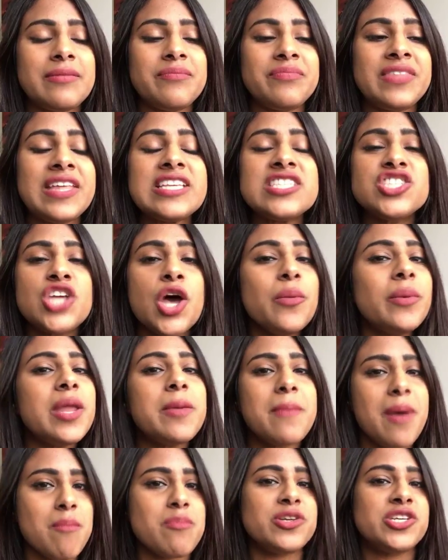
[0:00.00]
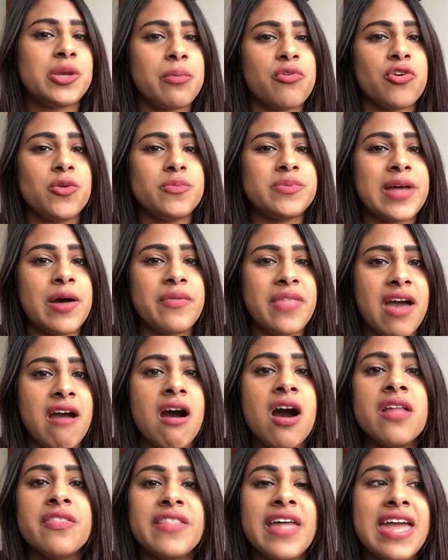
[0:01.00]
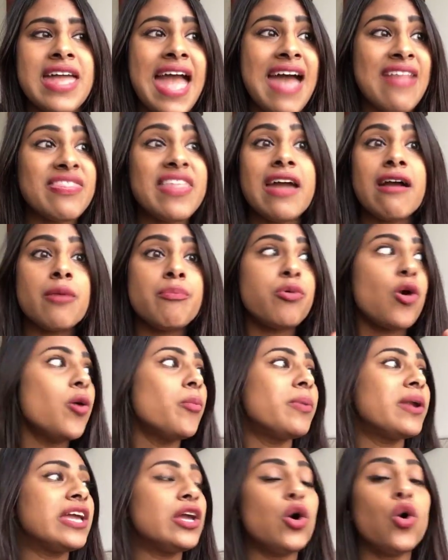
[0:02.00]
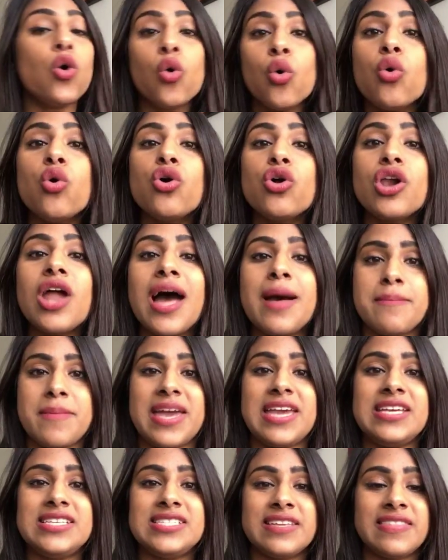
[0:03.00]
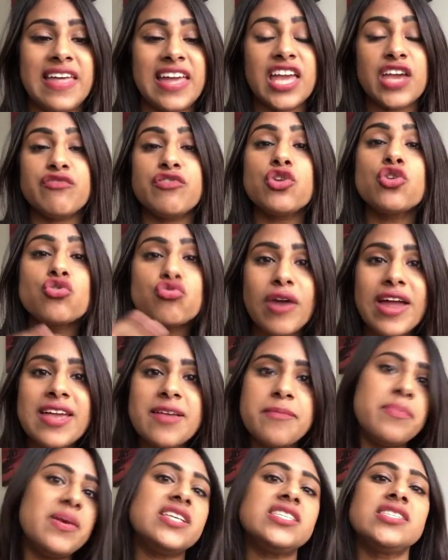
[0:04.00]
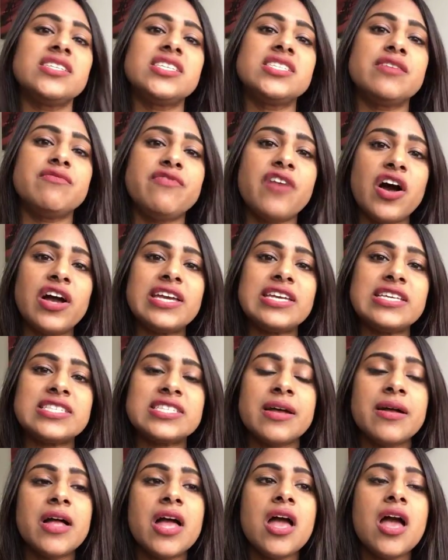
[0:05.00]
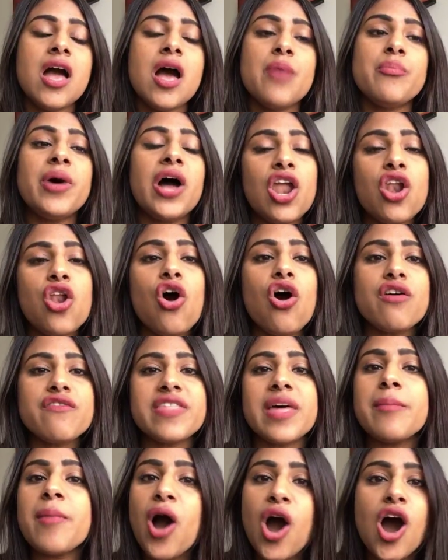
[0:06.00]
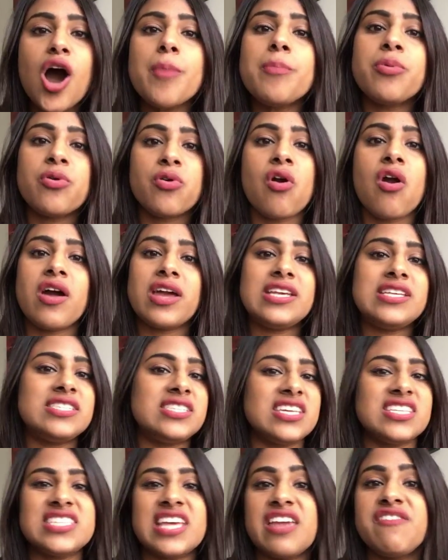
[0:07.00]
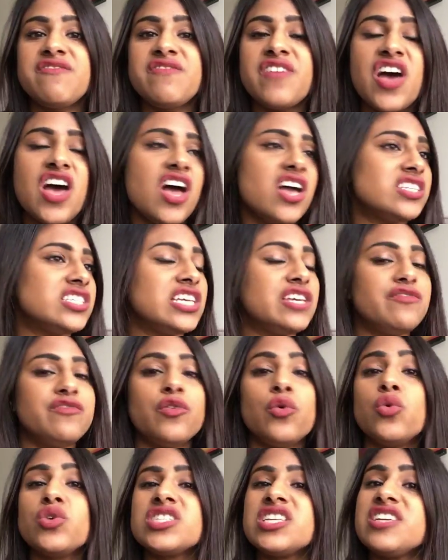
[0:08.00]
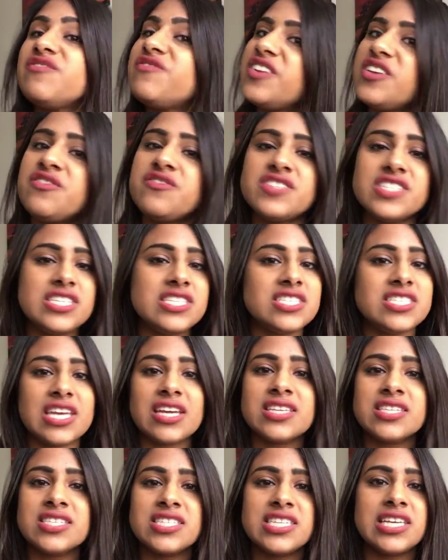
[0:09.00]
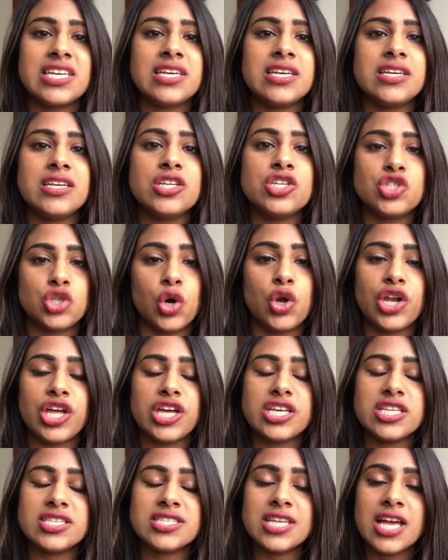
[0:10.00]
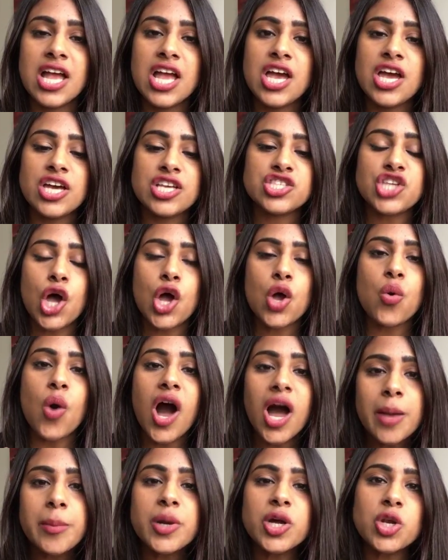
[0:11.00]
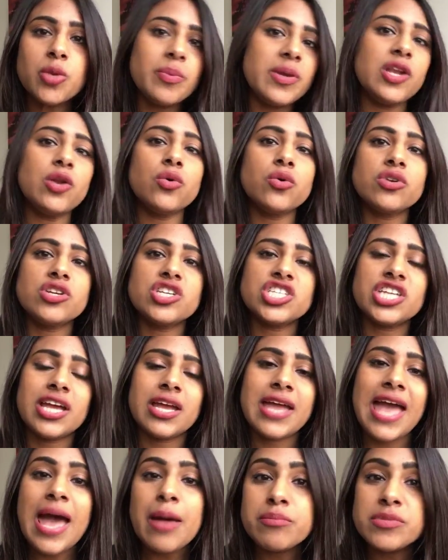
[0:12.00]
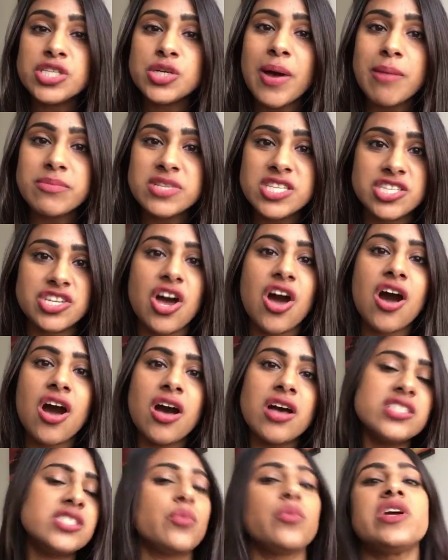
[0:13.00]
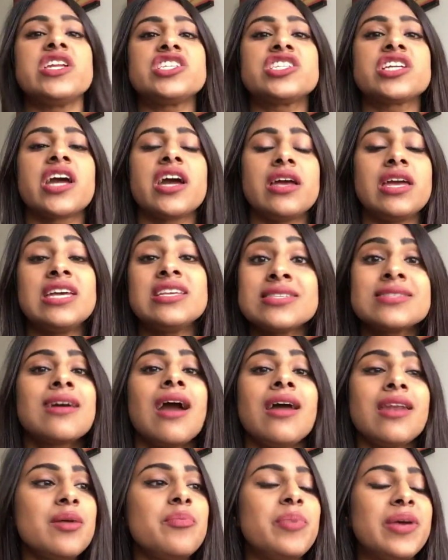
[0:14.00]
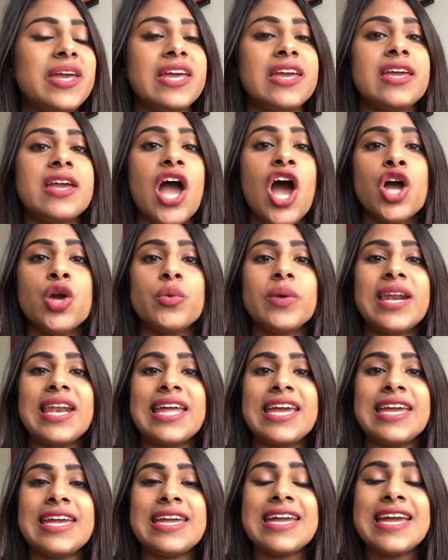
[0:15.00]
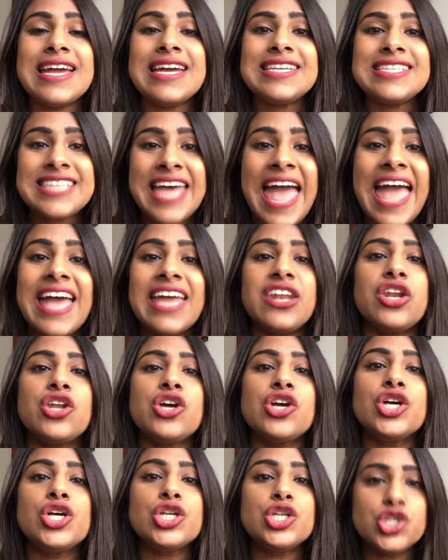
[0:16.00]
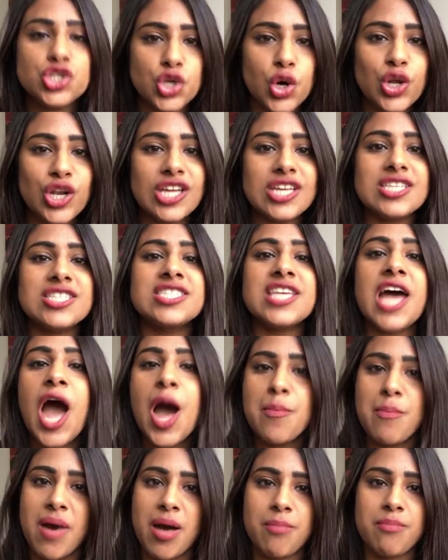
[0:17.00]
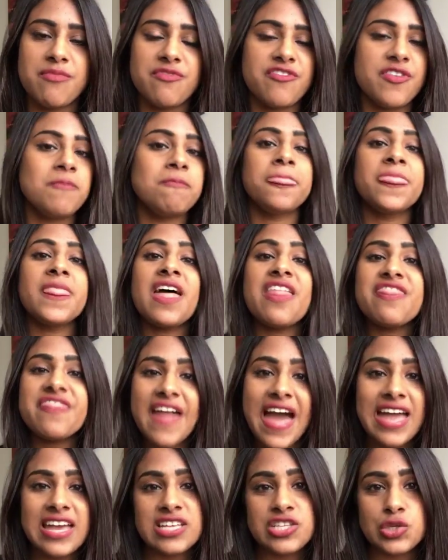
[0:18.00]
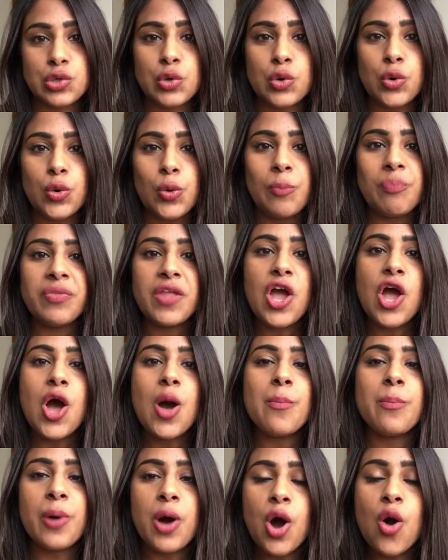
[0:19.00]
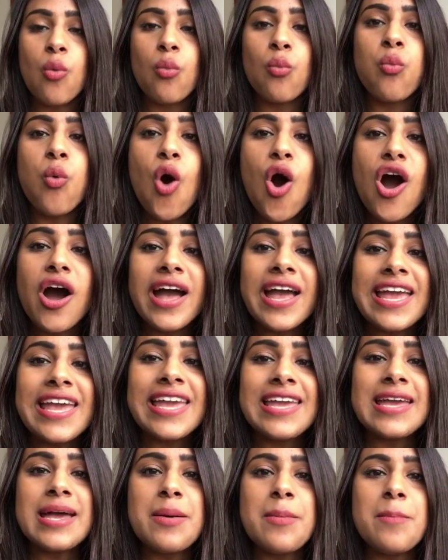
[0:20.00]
There's so many membership groups out there, aren't they? And they are probably all amazing, that give you great business advice. But a lot of them are priced at, say, $30, $40, $50, $60. So I'm going to be launching M2M Stars, which is going to be only $10 a month. That is all. But why